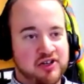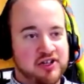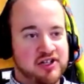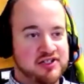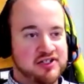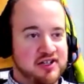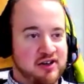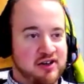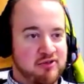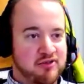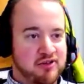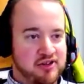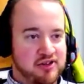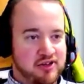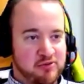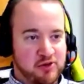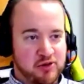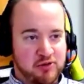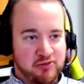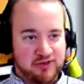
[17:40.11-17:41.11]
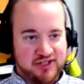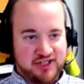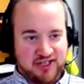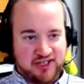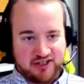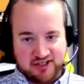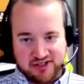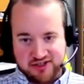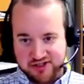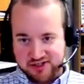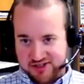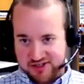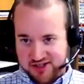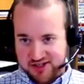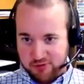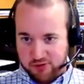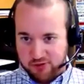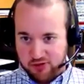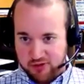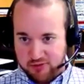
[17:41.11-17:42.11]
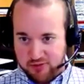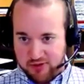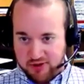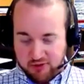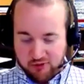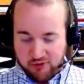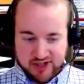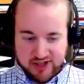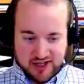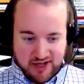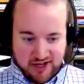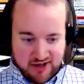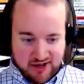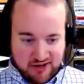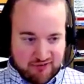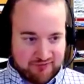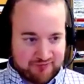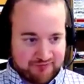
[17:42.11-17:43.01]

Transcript: He's not one of their mobile technicians anymore, but we had